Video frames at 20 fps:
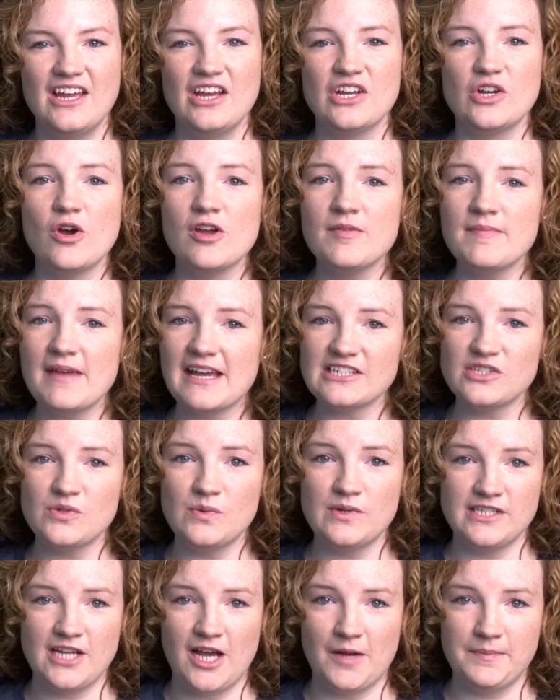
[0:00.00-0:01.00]
Going back
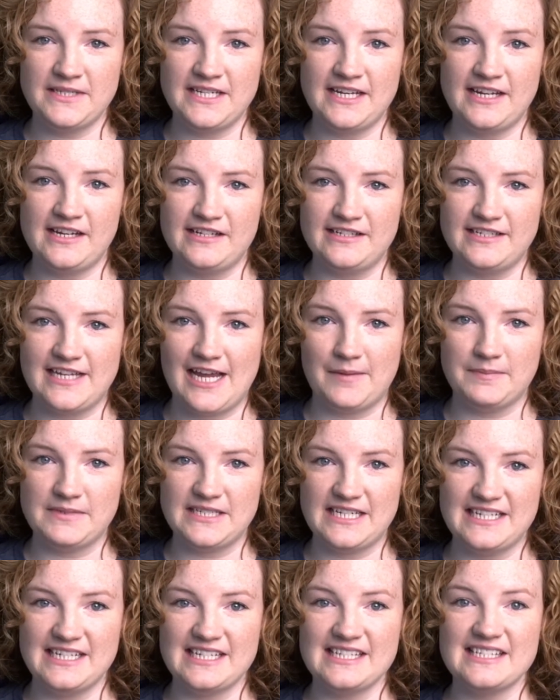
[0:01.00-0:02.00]
to adopting and
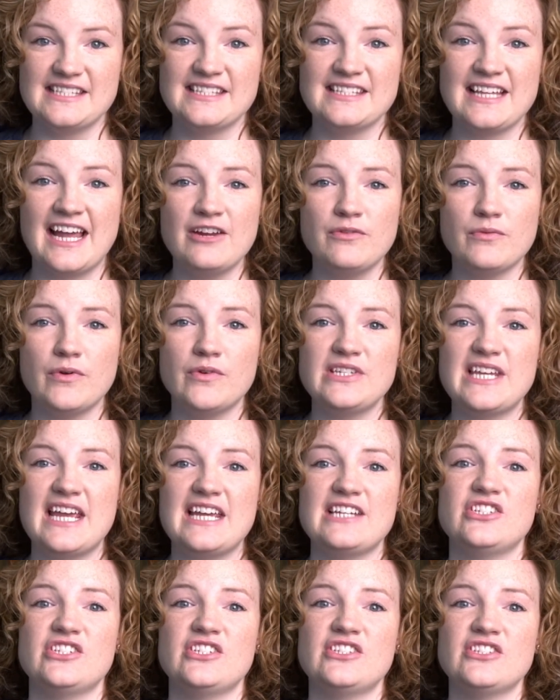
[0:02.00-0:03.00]
adapting, site
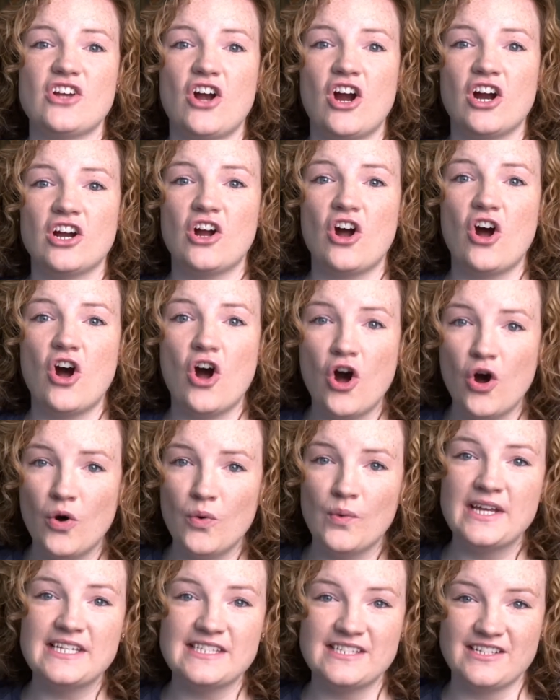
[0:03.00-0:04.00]
rotations are
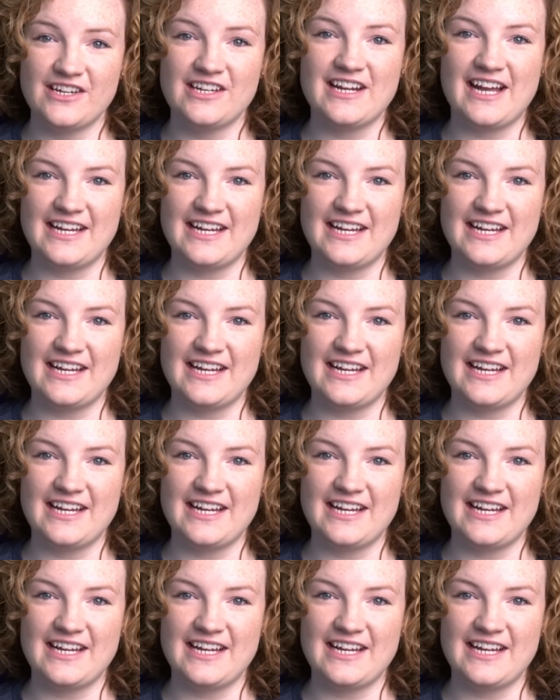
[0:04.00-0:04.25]
always a good